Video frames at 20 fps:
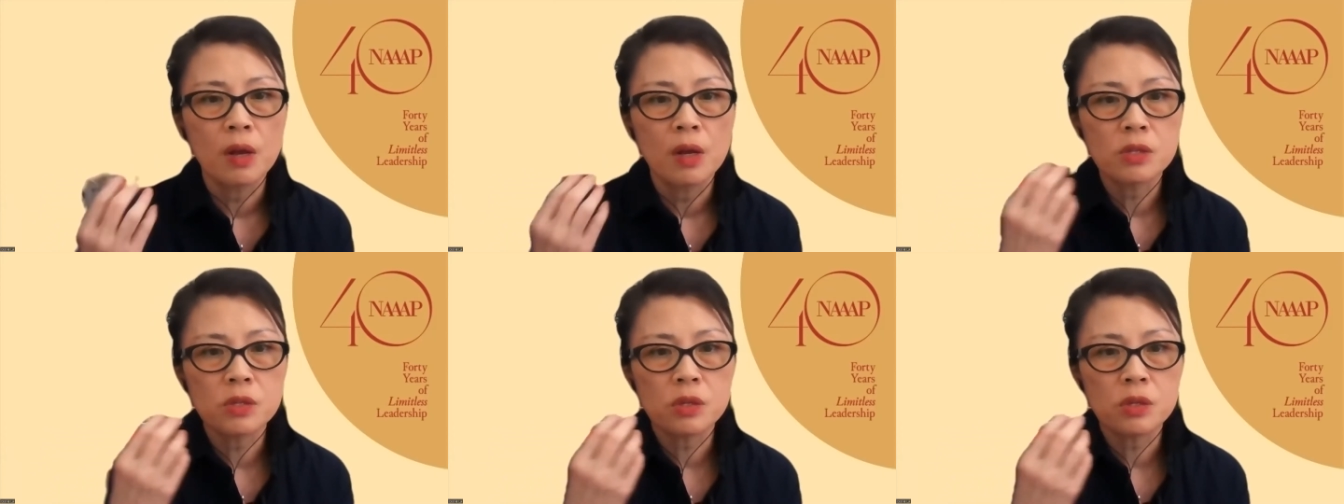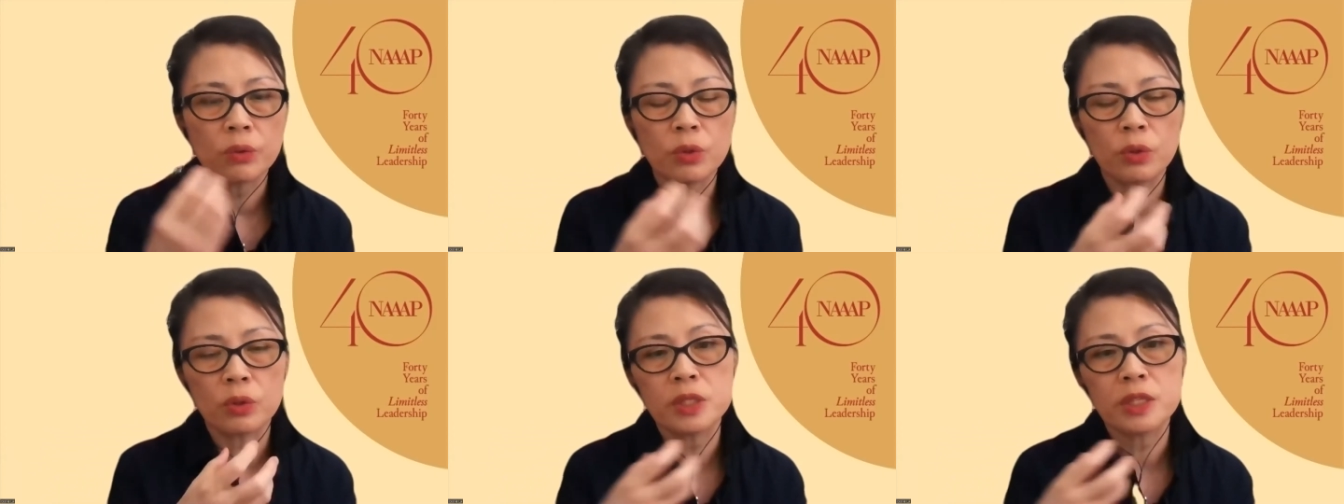
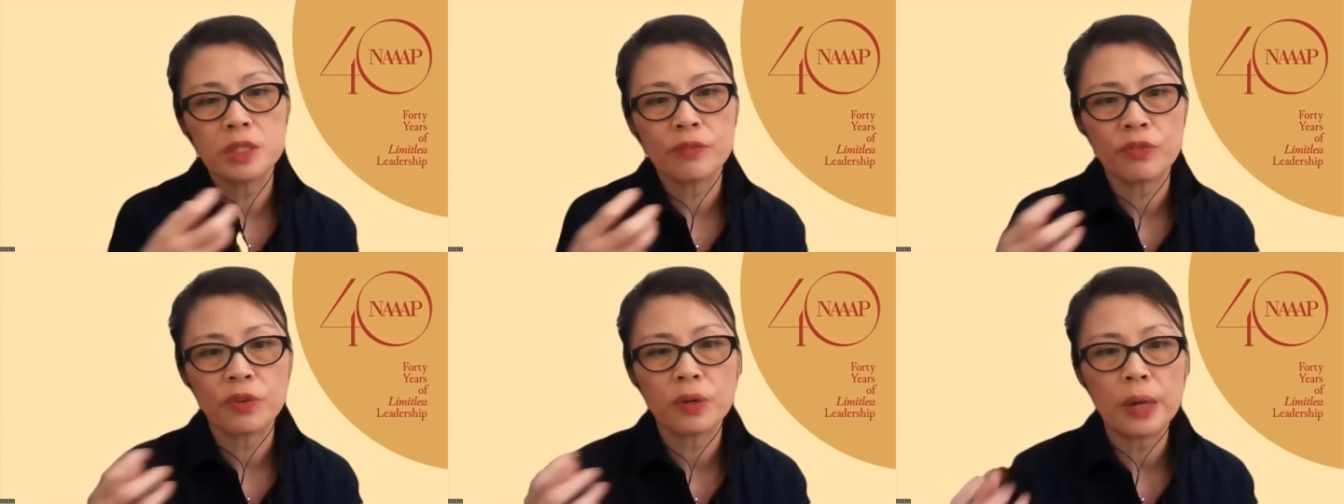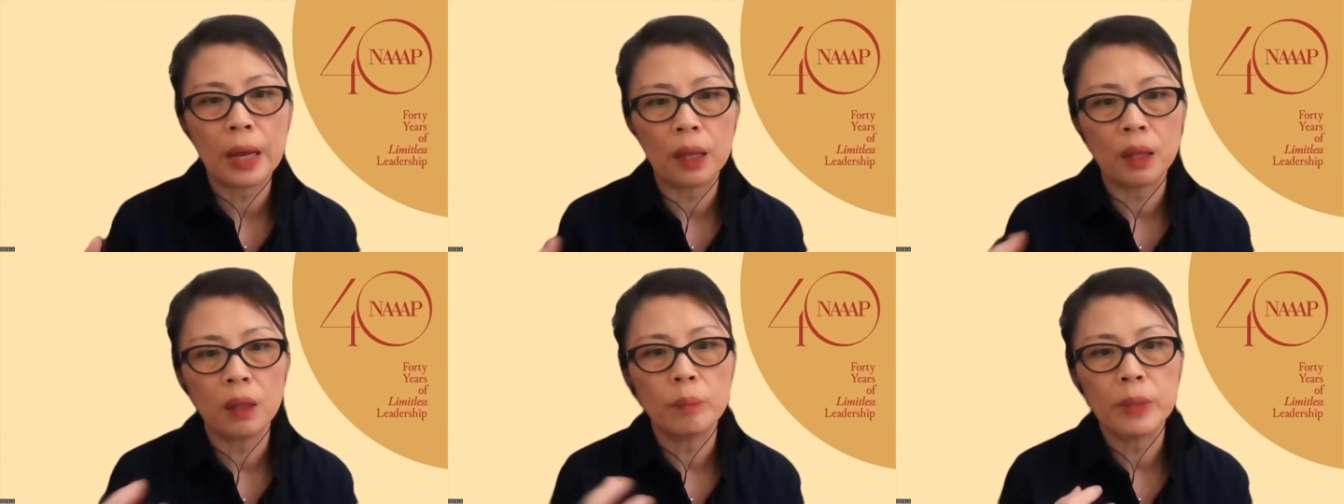So there are different
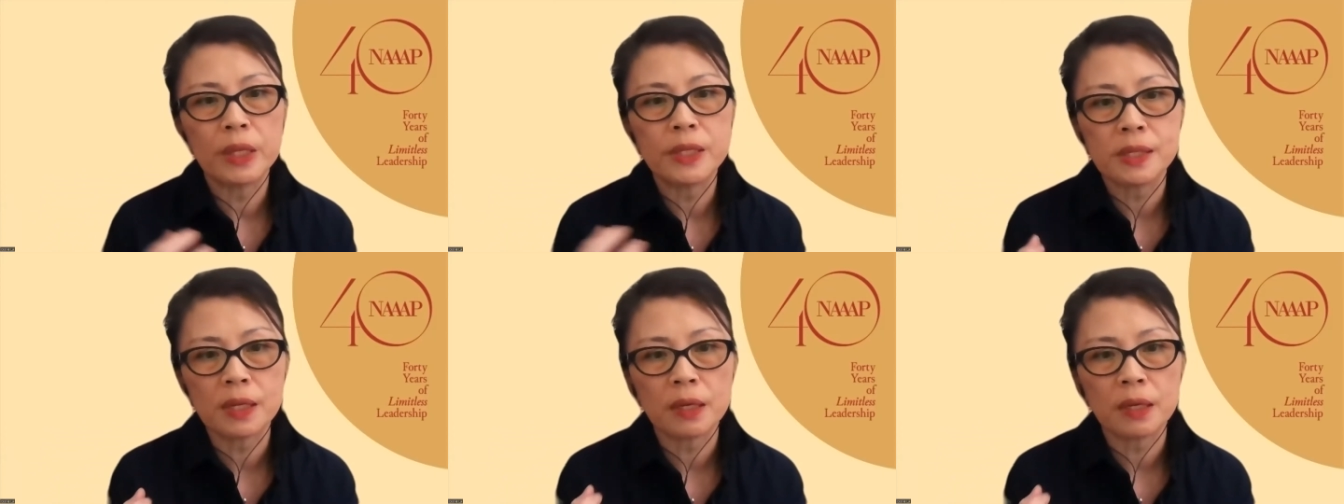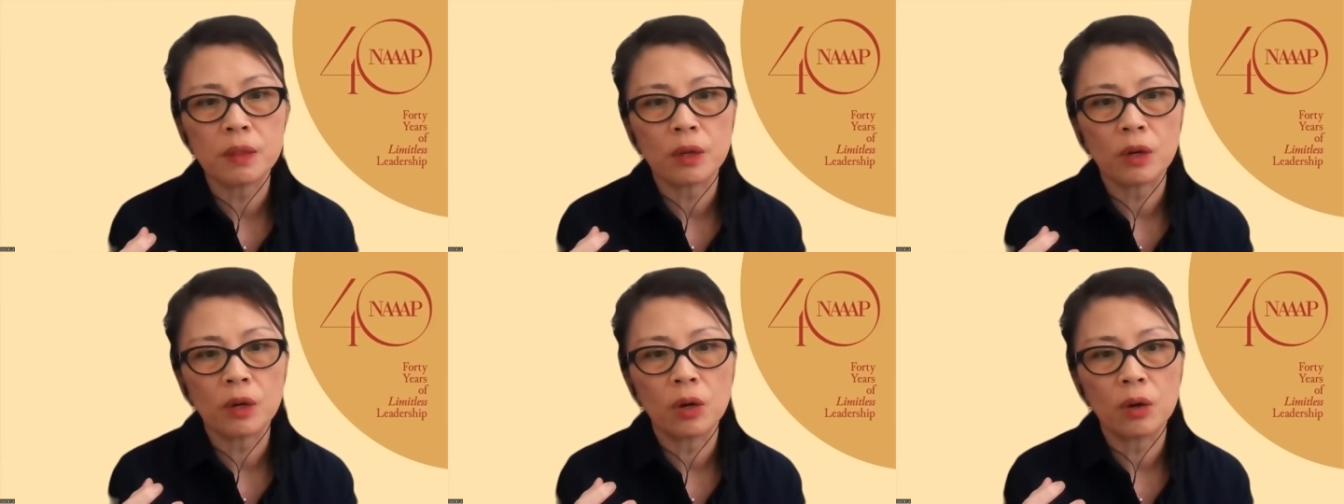elements
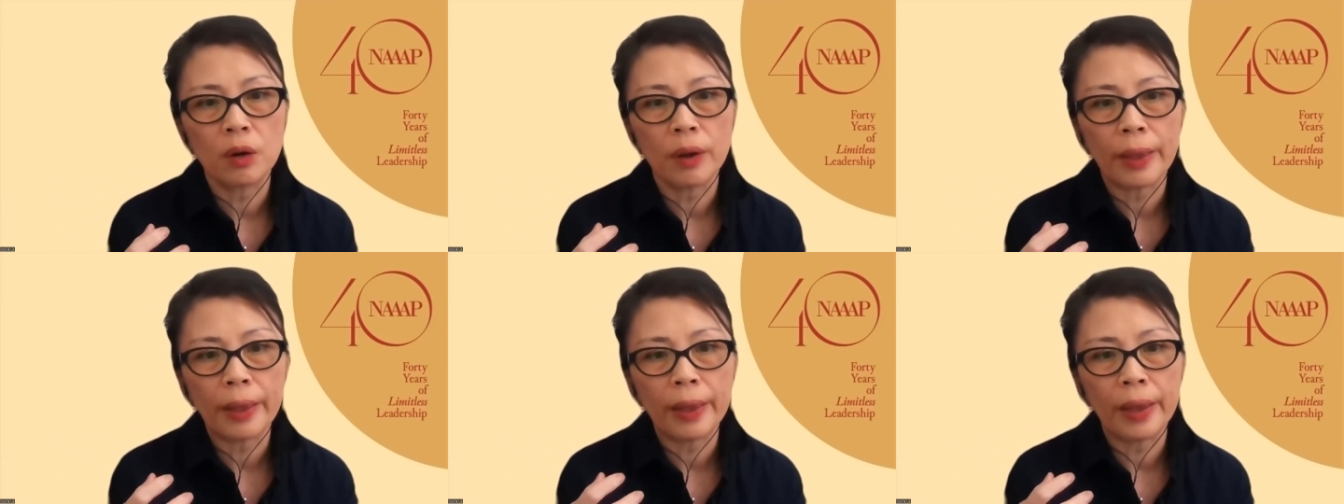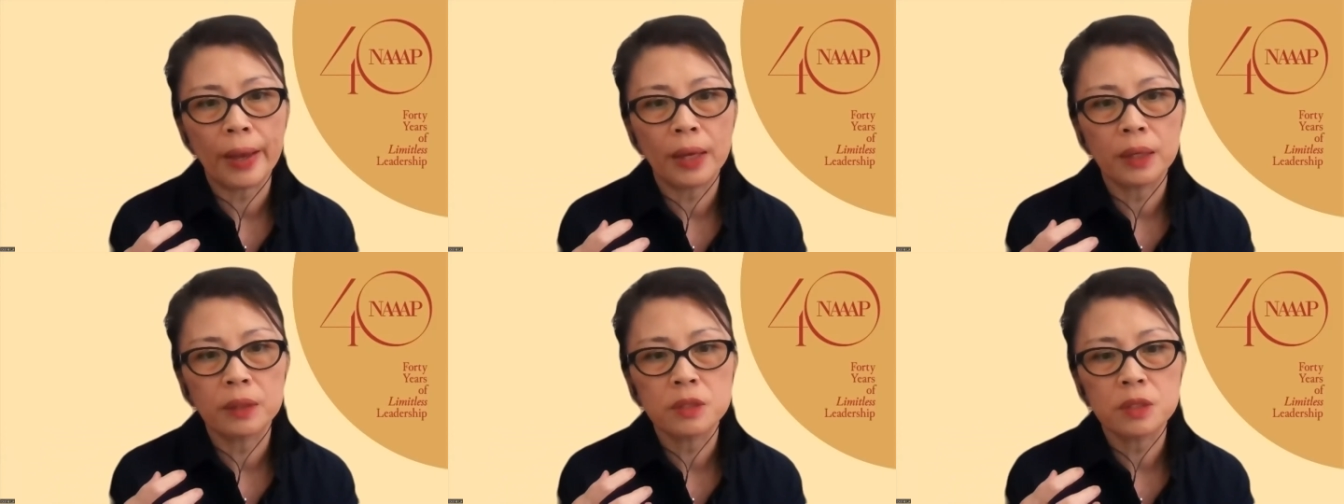in there.
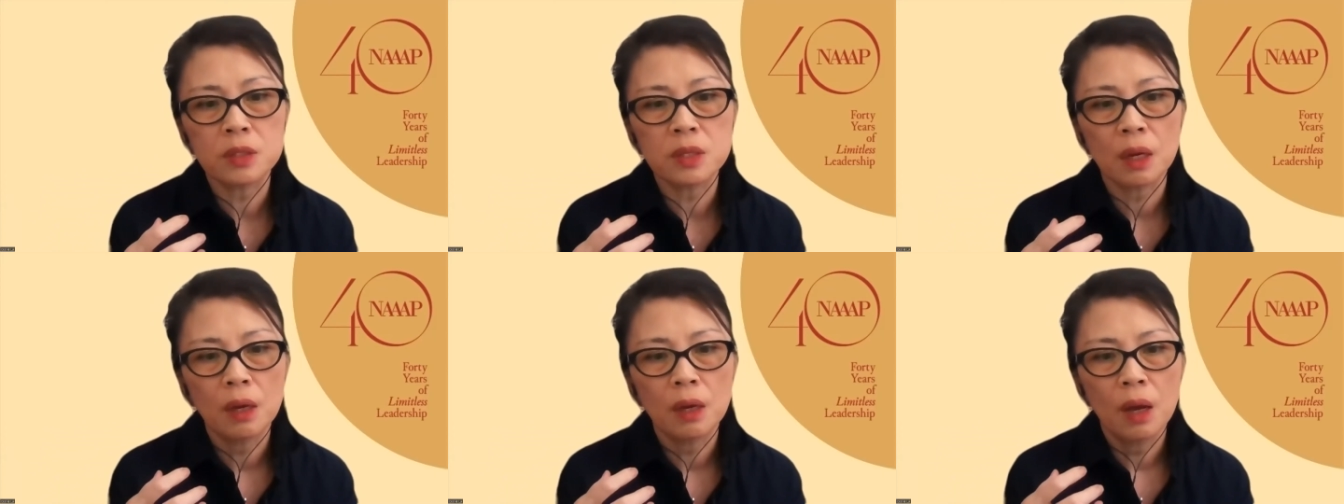And,